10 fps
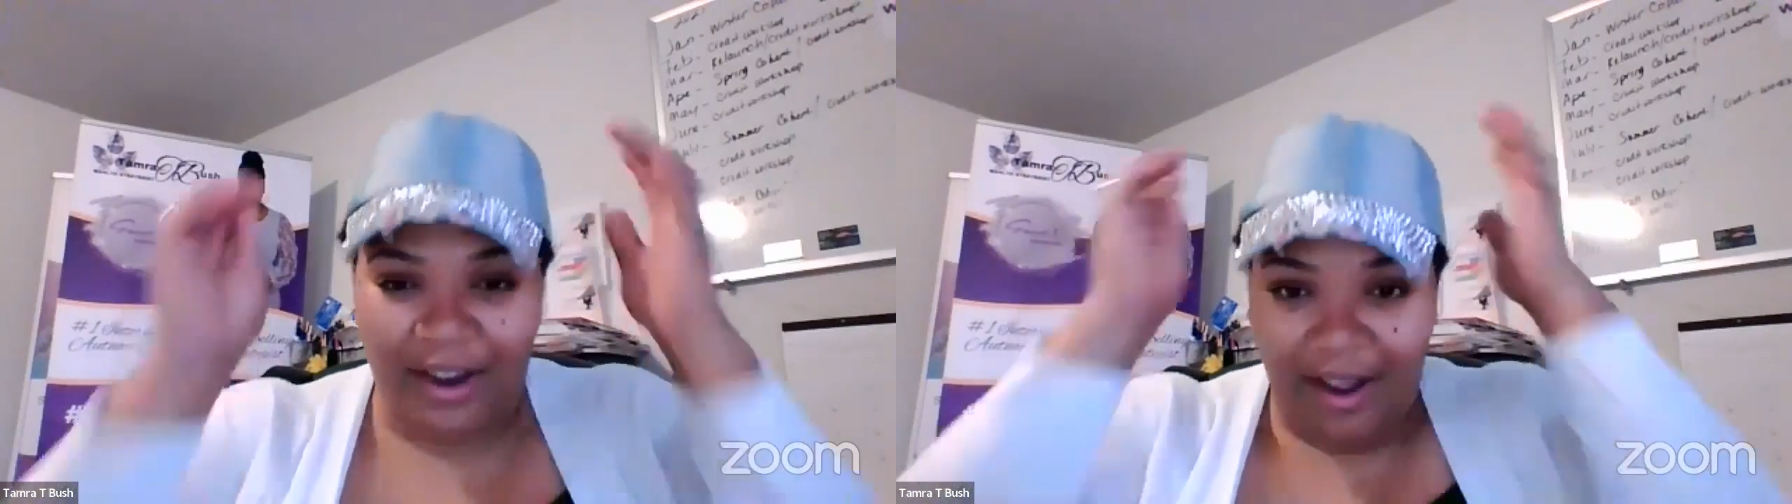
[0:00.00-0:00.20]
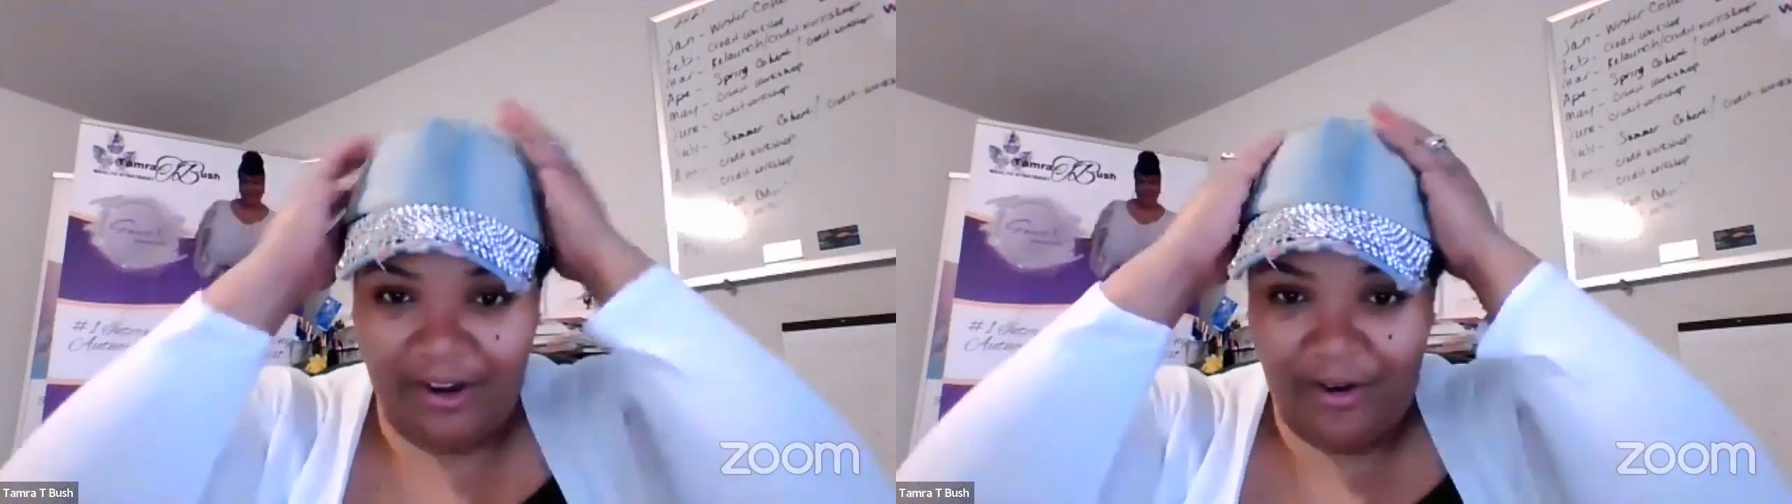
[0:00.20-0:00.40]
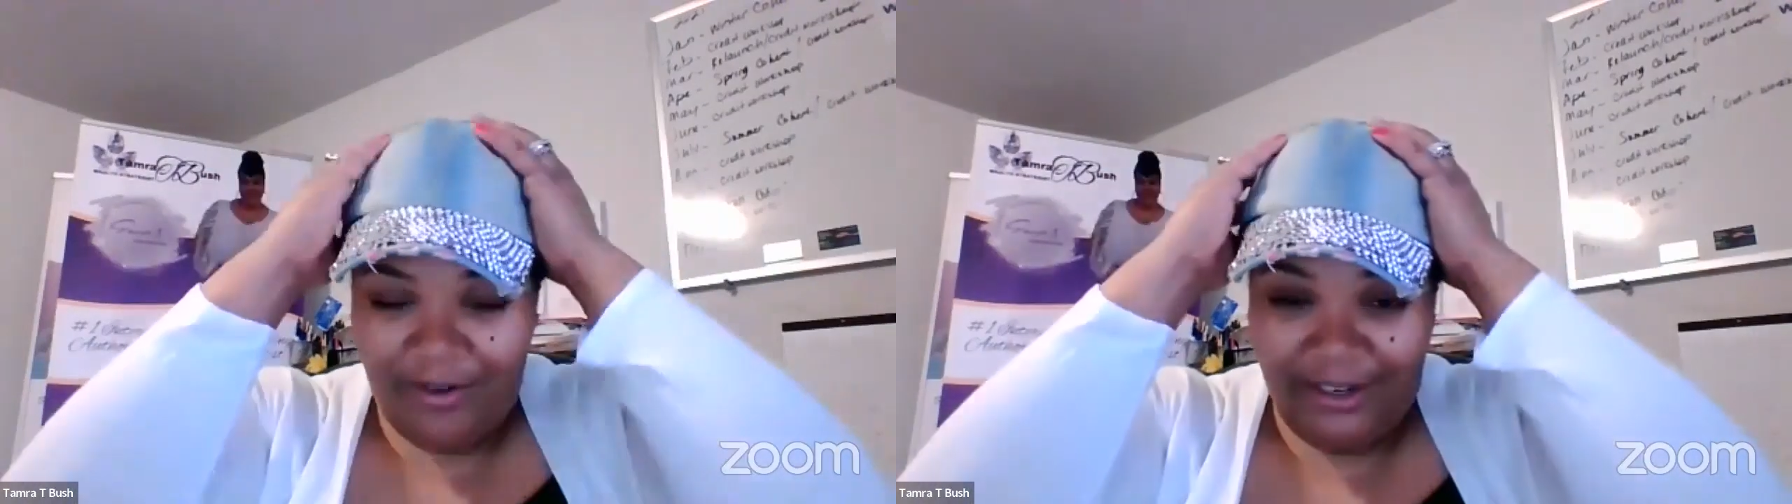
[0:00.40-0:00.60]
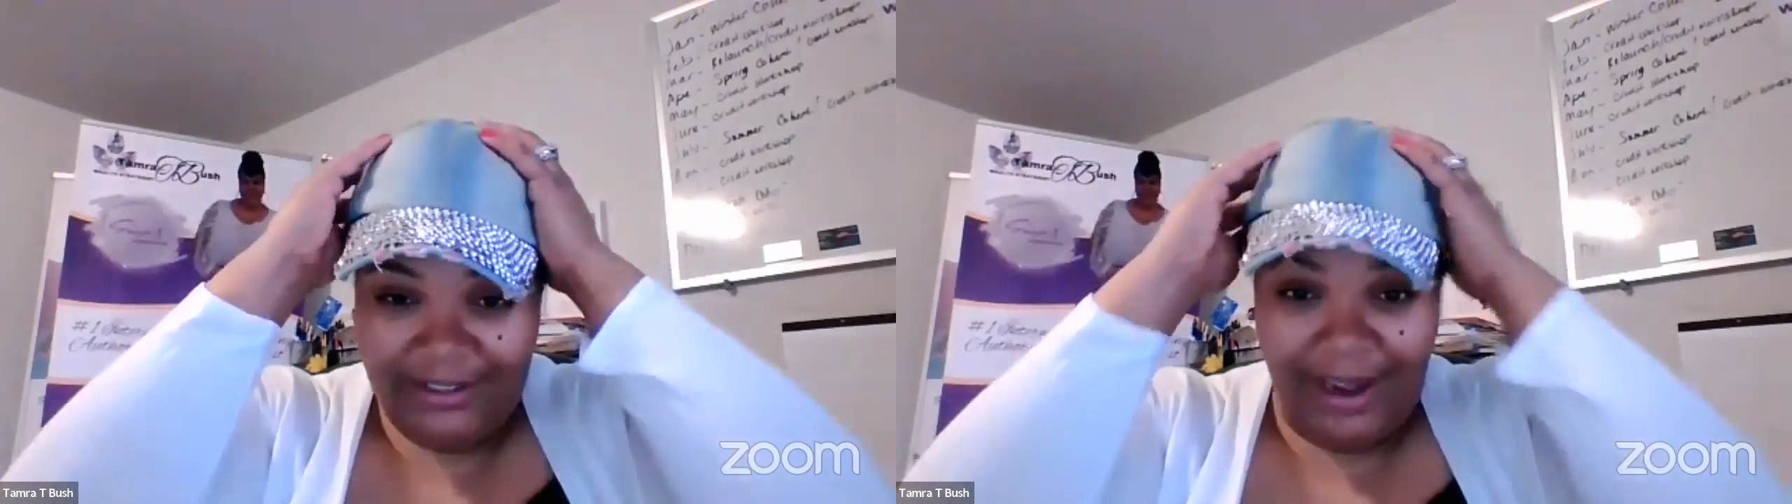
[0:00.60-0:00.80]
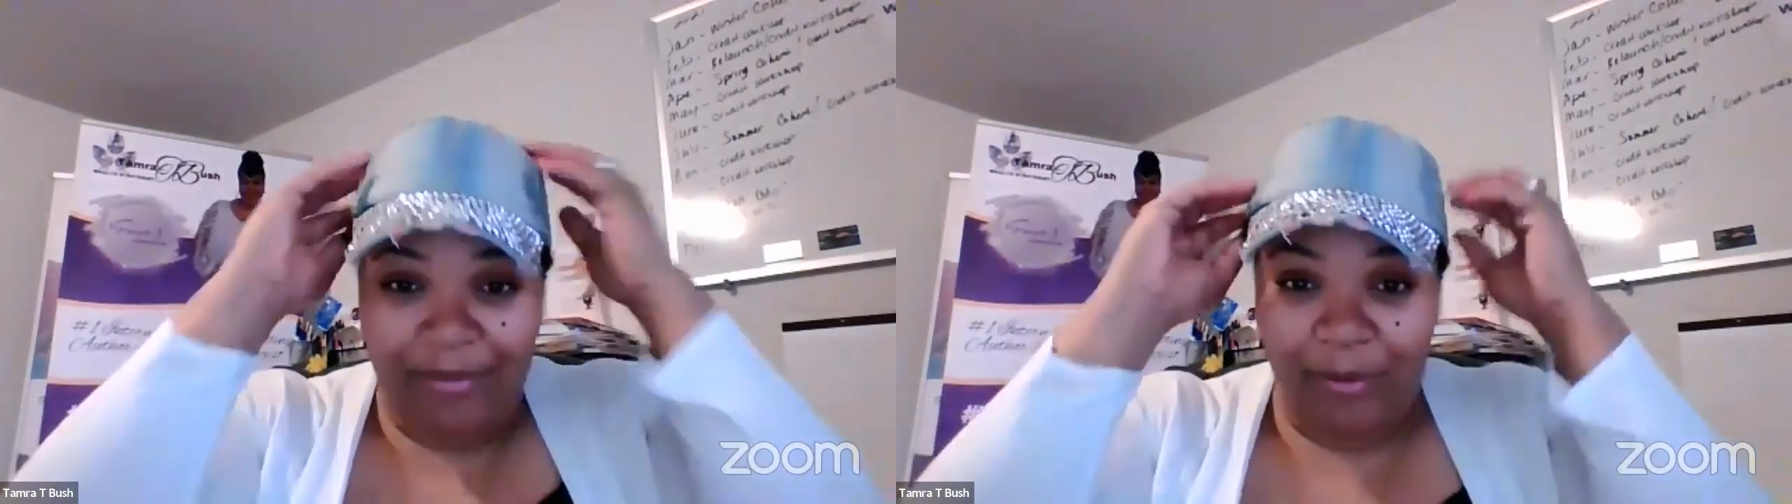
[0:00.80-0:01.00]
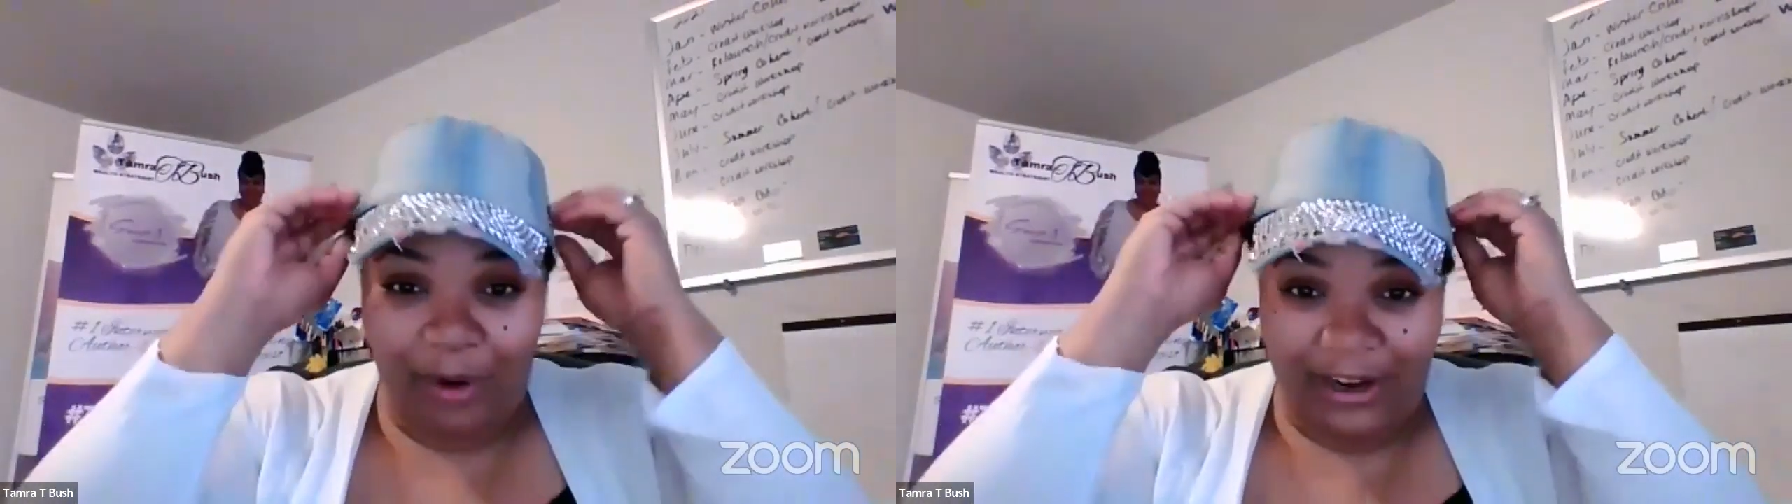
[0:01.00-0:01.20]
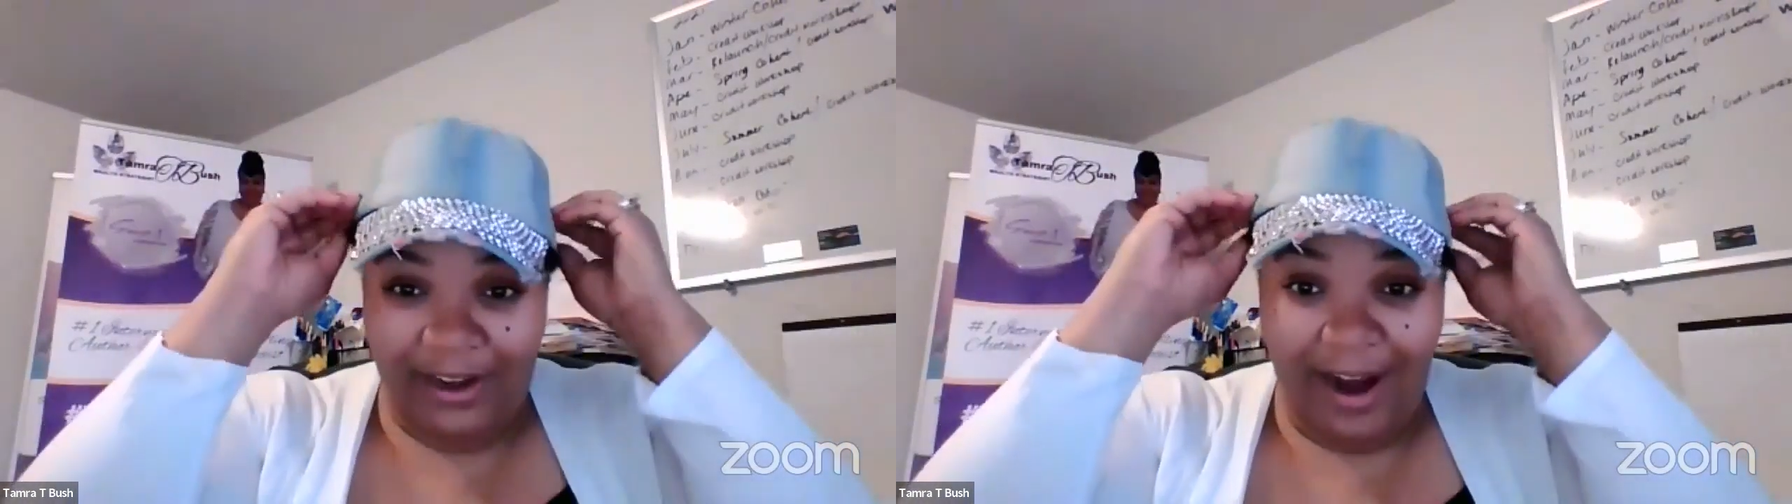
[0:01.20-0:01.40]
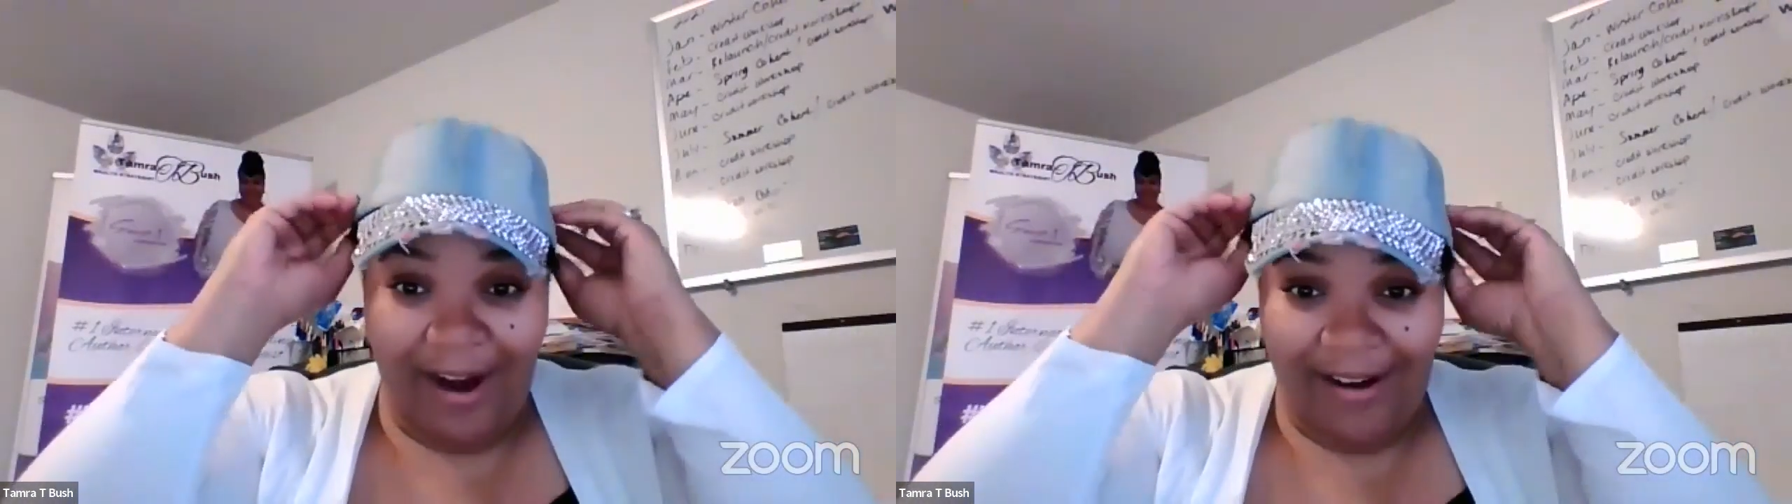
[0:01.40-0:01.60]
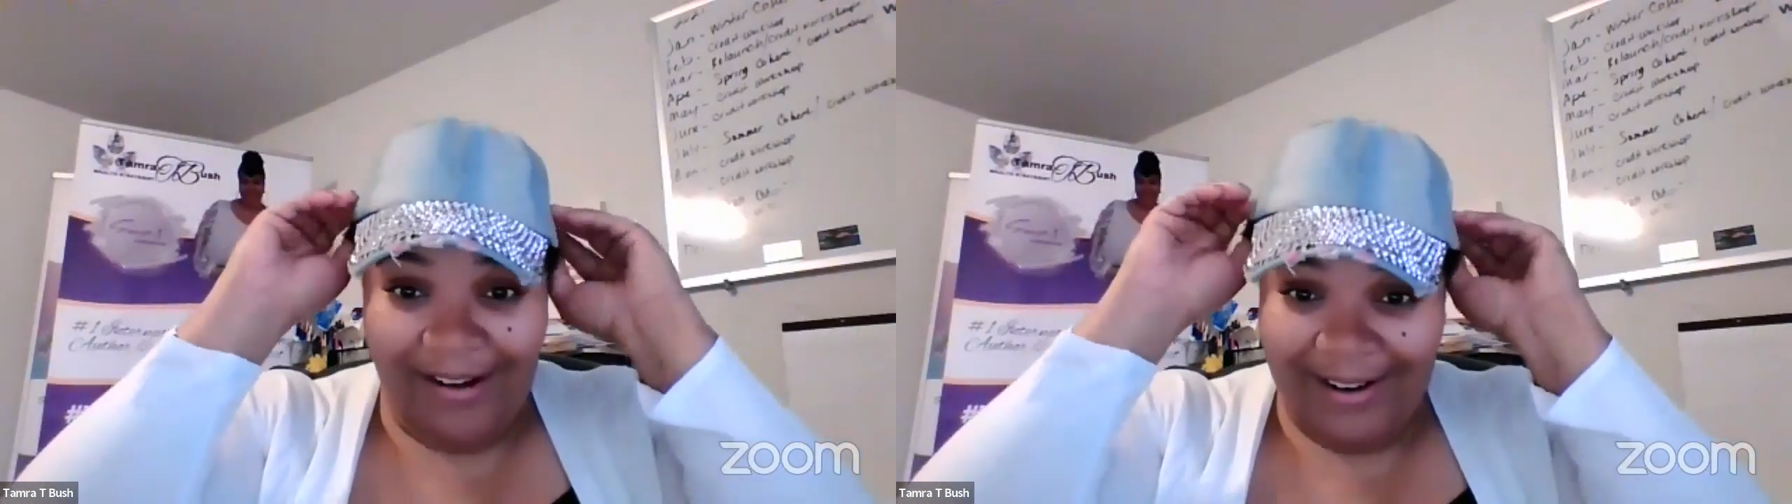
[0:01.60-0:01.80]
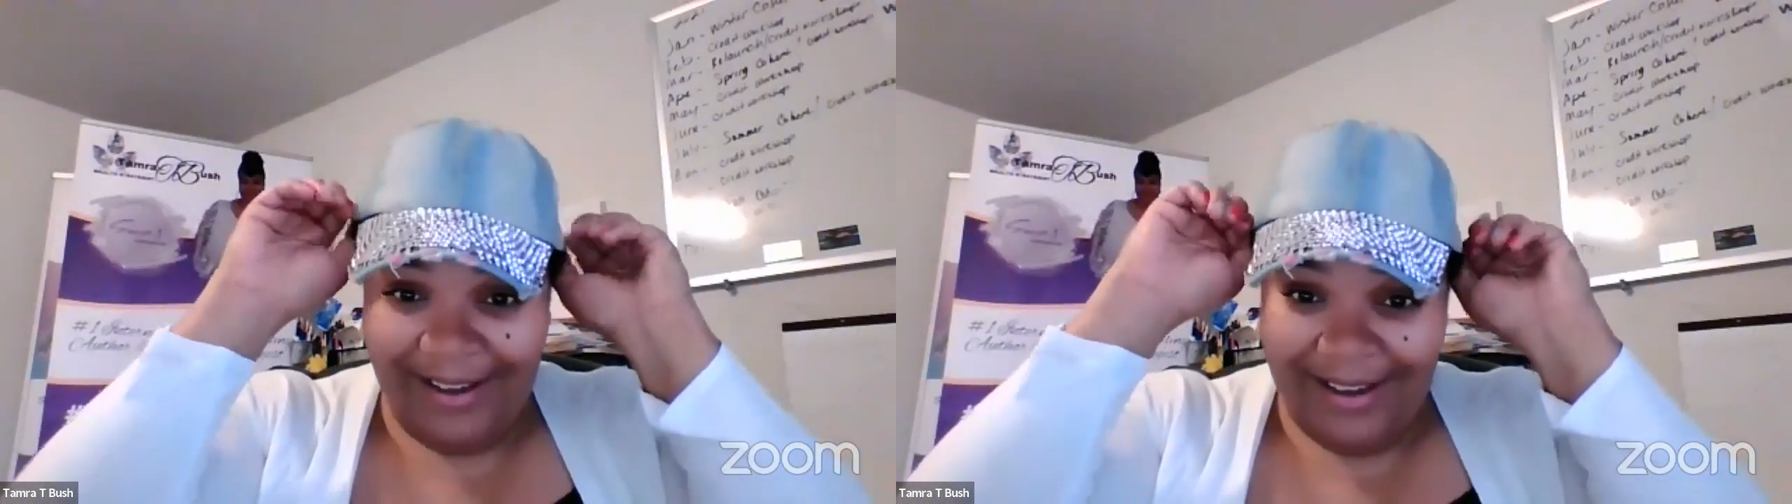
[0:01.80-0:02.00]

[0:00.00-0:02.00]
Y'all know, listen, I've been working hard.